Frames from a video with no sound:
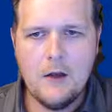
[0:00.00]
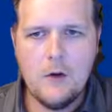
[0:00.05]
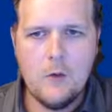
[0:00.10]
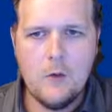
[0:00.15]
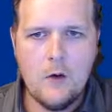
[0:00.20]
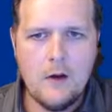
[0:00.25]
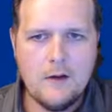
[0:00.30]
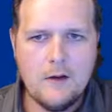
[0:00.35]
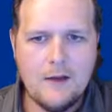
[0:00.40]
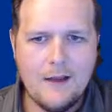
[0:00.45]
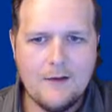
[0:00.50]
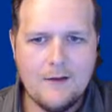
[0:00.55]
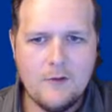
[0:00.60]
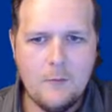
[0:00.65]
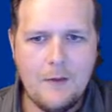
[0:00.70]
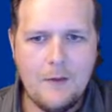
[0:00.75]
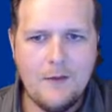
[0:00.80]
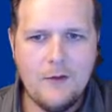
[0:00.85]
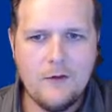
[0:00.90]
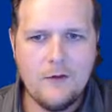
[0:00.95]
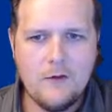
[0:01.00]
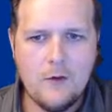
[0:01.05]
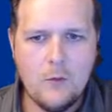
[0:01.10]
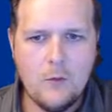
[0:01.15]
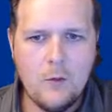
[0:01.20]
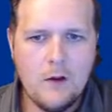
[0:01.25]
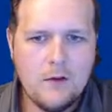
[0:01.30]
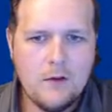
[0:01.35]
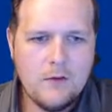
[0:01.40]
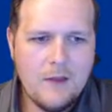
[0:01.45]
on dexamethasone,
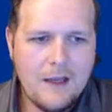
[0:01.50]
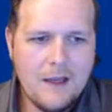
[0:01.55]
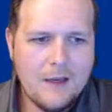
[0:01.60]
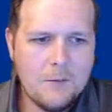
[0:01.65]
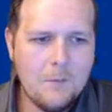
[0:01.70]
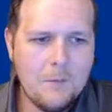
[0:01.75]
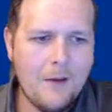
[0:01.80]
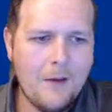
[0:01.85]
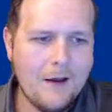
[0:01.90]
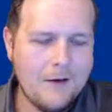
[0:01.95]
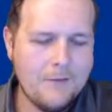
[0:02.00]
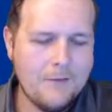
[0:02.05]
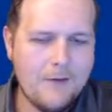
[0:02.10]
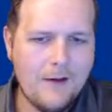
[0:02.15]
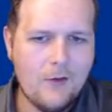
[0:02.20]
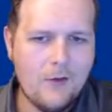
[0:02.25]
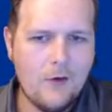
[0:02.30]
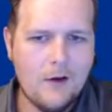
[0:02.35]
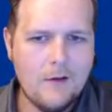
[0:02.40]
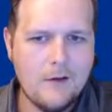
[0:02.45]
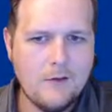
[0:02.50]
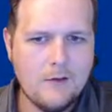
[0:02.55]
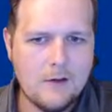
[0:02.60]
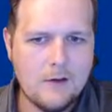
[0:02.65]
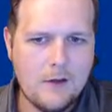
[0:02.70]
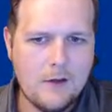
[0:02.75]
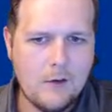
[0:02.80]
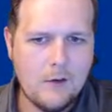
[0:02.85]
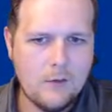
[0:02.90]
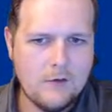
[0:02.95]
well, they can modify their insulin
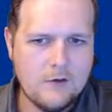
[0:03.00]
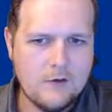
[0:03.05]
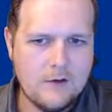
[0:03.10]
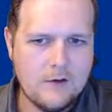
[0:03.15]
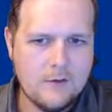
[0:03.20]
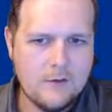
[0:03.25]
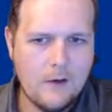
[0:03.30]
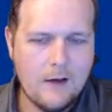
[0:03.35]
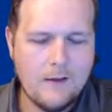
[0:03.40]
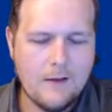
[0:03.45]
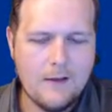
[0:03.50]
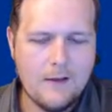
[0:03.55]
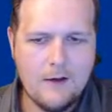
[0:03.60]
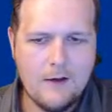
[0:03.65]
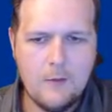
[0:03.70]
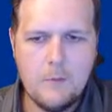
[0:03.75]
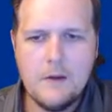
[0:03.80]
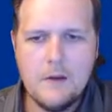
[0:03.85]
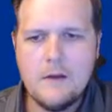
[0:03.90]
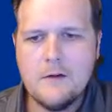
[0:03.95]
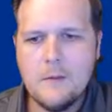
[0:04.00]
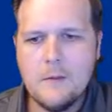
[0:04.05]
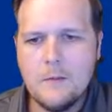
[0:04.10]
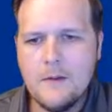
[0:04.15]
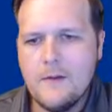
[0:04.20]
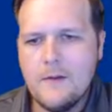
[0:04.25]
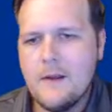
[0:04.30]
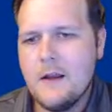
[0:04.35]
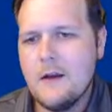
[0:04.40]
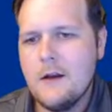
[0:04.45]
dosages, right? That could be
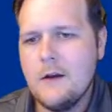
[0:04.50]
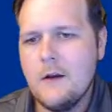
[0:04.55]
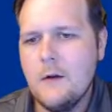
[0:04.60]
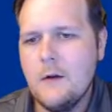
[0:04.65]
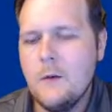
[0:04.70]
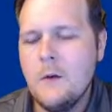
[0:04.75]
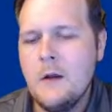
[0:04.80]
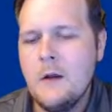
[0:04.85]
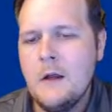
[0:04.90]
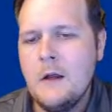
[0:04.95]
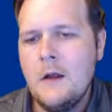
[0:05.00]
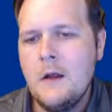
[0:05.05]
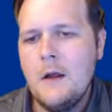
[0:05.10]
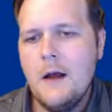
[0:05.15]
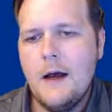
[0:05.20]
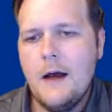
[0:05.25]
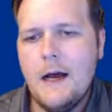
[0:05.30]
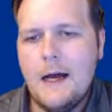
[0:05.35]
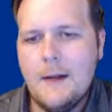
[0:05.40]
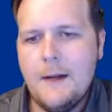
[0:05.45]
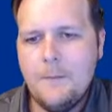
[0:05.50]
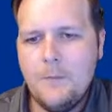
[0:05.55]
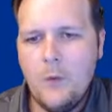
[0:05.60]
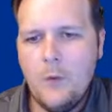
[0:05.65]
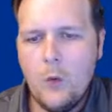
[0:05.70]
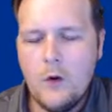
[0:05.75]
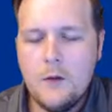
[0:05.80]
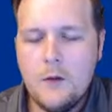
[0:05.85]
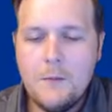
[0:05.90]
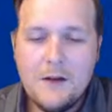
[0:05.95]
something they could do.
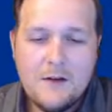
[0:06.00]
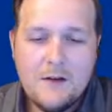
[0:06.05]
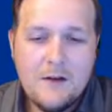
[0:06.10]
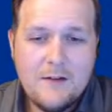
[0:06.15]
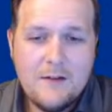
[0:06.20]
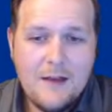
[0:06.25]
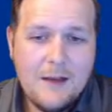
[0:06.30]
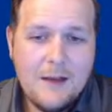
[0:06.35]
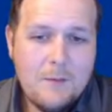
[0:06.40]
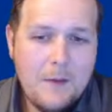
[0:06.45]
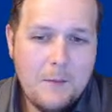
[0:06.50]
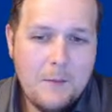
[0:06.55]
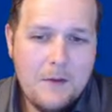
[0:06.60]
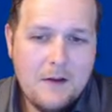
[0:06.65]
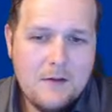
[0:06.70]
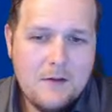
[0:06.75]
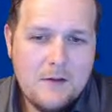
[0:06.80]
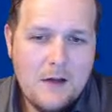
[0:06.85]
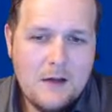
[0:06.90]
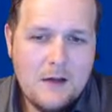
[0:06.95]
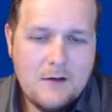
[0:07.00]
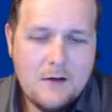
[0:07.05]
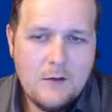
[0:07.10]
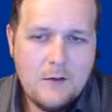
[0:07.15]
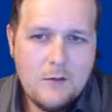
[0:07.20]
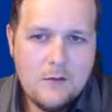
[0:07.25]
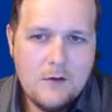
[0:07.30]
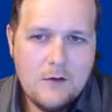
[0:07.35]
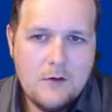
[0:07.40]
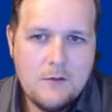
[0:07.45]
Or you may decide maybe not to
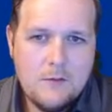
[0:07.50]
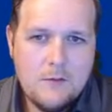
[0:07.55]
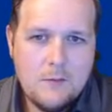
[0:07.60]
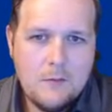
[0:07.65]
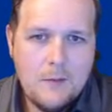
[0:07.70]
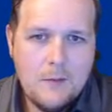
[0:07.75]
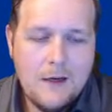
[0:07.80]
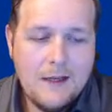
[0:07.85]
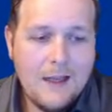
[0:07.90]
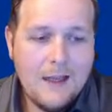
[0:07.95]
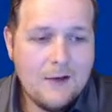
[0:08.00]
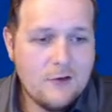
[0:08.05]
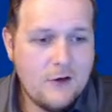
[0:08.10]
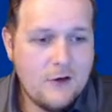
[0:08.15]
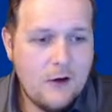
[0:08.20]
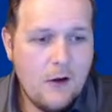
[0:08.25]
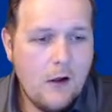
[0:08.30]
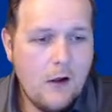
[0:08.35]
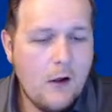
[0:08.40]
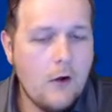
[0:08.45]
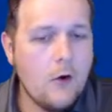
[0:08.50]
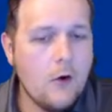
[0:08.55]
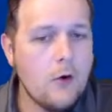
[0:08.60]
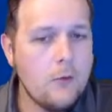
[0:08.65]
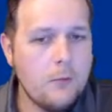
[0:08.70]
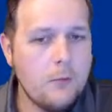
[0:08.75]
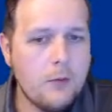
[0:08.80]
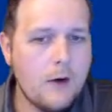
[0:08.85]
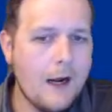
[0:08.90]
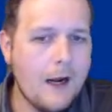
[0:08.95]
use the medication at all, or
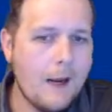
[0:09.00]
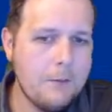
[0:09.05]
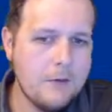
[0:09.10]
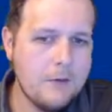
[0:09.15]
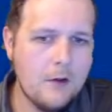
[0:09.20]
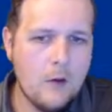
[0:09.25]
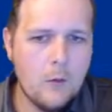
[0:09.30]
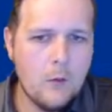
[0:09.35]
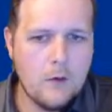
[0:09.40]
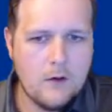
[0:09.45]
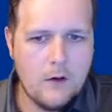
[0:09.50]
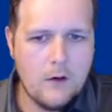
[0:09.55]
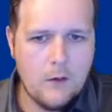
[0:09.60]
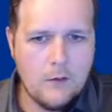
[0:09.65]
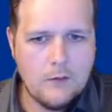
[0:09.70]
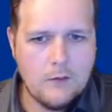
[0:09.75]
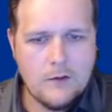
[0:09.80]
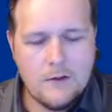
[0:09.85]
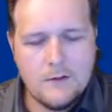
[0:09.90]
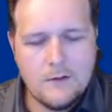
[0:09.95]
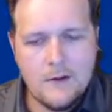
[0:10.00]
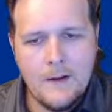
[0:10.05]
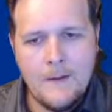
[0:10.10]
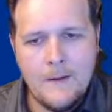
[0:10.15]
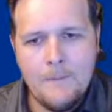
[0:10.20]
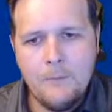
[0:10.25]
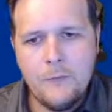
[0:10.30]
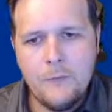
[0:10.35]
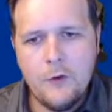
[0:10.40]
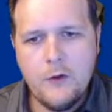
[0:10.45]
perhaps lower doses.
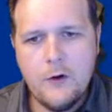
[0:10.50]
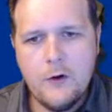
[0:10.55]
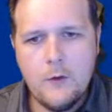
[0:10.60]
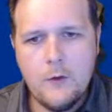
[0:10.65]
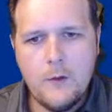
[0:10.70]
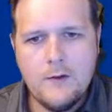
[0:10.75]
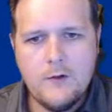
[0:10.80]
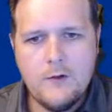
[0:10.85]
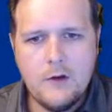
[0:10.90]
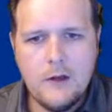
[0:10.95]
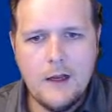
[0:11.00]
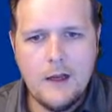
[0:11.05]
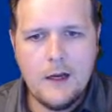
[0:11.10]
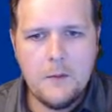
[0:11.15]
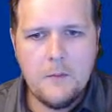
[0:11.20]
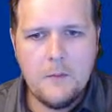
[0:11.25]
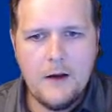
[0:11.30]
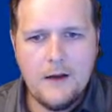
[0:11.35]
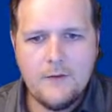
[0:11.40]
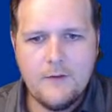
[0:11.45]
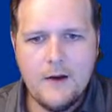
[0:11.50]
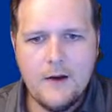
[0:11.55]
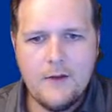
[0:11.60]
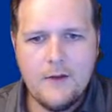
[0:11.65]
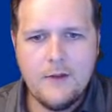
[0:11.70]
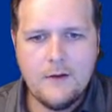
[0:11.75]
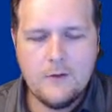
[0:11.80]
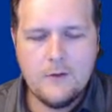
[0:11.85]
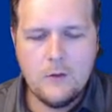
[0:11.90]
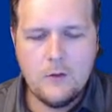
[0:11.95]
So there are ways you can kind of modify
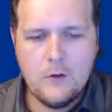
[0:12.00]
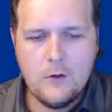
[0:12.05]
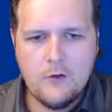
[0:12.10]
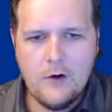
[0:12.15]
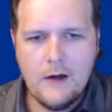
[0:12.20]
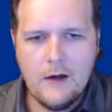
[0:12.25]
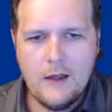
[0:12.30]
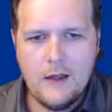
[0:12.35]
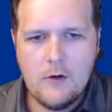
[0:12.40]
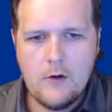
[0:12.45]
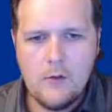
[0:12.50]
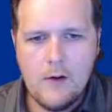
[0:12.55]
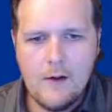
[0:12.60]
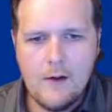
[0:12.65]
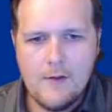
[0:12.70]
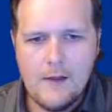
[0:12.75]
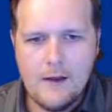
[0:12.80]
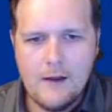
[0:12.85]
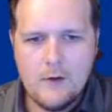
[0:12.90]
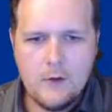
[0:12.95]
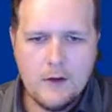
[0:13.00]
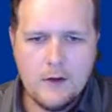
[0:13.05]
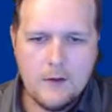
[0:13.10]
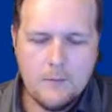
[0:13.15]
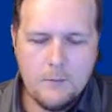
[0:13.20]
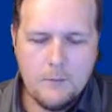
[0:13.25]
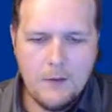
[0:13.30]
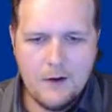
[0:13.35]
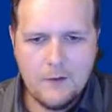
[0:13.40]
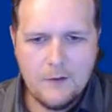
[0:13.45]
things in order to try to get around that, and you'll get a
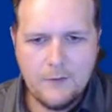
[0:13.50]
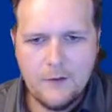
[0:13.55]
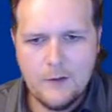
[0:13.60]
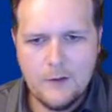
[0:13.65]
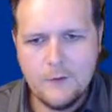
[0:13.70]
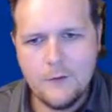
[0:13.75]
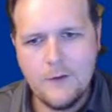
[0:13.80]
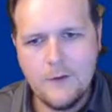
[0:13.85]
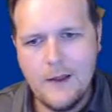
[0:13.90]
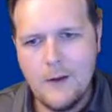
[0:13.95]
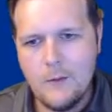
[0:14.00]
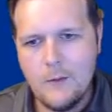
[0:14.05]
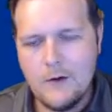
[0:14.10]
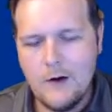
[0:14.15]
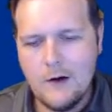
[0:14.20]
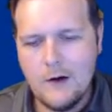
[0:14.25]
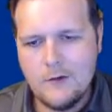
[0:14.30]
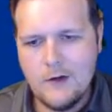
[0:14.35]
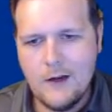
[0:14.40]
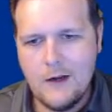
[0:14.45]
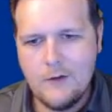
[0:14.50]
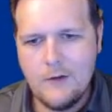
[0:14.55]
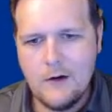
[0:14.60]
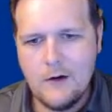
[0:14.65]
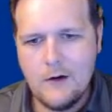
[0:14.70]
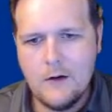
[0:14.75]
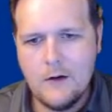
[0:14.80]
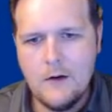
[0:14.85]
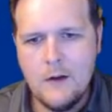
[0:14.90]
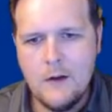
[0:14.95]
better feel for that when you're actually out
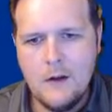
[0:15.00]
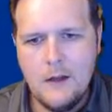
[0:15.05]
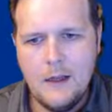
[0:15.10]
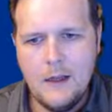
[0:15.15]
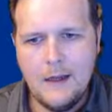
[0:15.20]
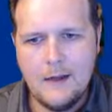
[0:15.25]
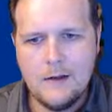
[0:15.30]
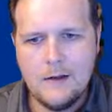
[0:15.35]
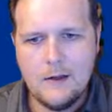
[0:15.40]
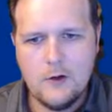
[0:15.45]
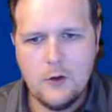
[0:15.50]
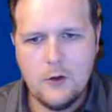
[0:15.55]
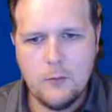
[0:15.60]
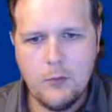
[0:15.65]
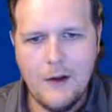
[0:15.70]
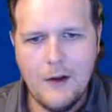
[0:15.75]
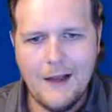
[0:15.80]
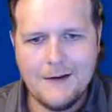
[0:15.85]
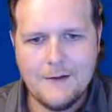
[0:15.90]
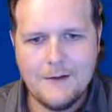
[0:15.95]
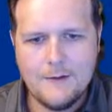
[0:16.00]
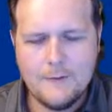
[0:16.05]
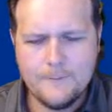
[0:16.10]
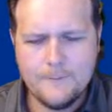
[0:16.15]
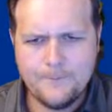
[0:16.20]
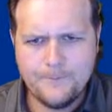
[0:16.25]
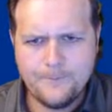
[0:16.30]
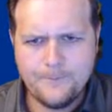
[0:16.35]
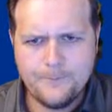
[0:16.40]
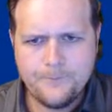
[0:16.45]
there in clinical practice.
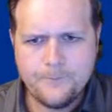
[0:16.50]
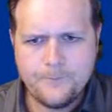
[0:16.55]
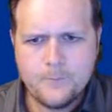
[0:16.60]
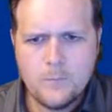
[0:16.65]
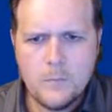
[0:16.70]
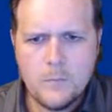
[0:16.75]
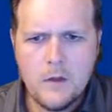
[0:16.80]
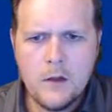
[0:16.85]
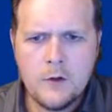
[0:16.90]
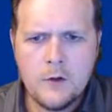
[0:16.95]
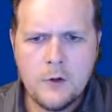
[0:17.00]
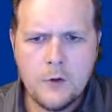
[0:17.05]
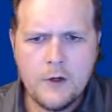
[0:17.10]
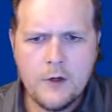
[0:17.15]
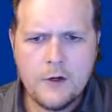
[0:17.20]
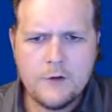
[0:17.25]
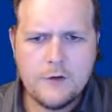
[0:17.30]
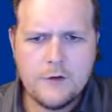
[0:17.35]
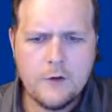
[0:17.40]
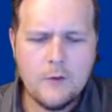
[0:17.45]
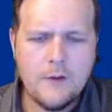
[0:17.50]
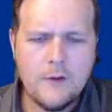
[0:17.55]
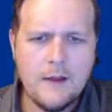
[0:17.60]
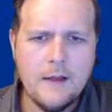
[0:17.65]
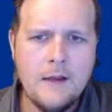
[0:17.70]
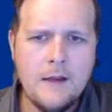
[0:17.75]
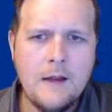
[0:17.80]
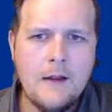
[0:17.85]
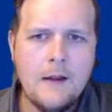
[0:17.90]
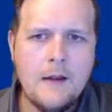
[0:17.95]
Note here too that
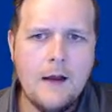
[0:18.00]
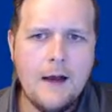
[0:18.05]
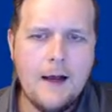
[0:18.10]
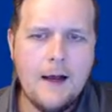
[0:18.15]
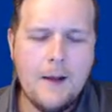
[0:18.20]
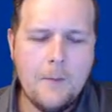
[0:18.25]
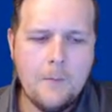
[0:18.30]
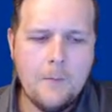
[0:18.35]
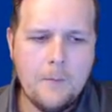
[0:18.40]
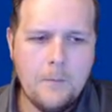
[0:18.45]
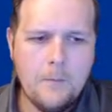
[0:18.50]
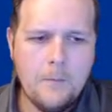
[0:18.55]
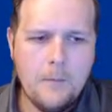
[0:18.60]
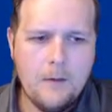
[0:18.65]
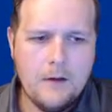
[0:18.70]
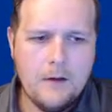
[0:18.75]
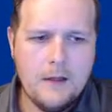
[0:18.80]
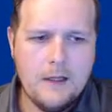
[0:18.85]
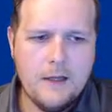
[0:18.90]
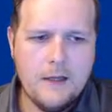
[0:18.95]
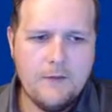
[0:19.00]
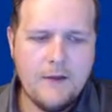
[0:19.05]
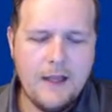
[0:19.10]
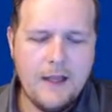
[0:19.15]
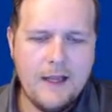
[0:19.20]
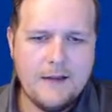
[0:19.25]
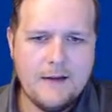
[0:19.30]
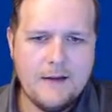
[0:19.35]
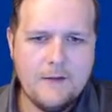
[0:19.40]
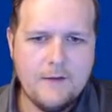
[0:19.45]
giving
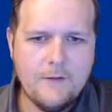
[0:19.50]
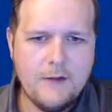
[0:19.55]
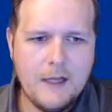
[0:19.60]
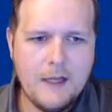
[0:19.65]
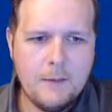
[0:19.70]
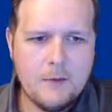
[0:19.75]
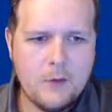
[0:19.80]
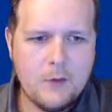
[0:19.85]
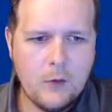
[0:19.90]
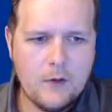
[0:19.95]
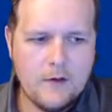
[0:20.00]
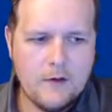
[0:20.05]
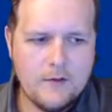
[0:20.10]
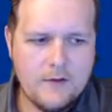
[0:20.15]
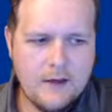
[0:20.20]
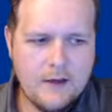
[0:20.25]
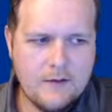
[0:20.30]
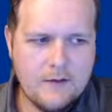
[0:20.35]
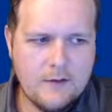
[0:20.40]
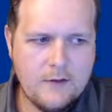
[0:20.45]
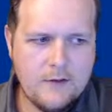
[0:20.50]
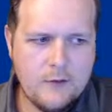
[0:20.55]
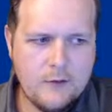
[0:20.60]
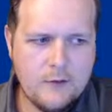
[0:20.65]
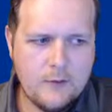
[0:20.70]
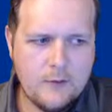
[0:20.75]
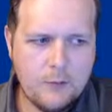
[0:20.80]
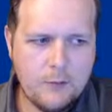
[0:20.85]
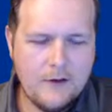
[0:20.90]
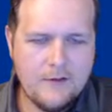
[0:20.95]
anti-inflammatories tends to
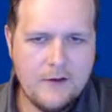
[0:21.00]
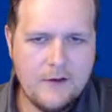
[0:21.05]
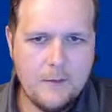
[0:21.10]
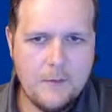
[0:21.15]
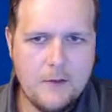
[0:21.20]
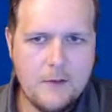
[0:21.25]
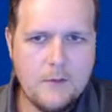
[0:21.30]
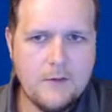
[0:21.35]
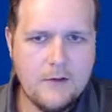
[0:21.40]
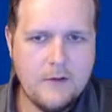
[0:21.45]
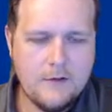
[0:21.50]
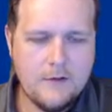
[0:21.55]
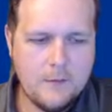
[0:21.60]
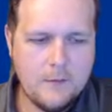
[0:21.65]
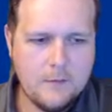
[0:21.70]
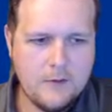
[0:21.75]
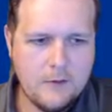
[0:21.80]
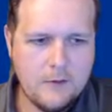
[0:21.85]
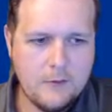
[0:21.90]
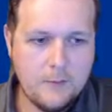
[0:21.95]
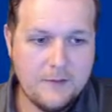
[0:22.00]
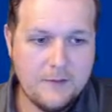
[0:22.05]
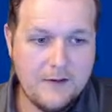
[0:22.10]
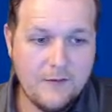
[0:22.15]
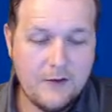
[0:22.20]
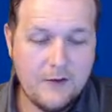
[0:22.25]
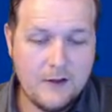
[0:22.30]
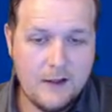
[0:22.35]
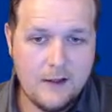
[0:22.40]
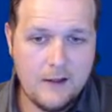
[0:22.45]
suppress the immune system, so
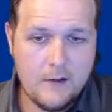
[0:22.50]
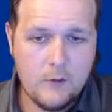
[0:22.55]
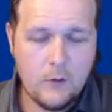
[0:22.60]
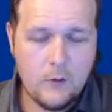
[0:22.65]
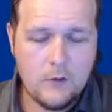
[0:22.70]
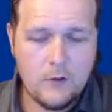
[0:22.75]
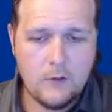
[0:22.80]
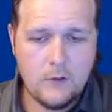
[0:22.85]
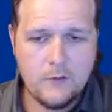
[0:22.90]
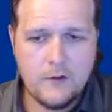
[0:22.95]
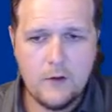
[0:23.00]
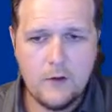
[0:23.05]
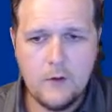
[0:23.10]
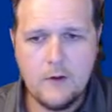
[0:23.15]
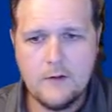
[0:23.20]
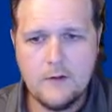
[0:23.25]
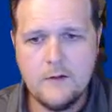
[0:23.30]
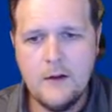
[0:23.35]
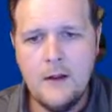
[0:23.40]
specifically corticosteroids,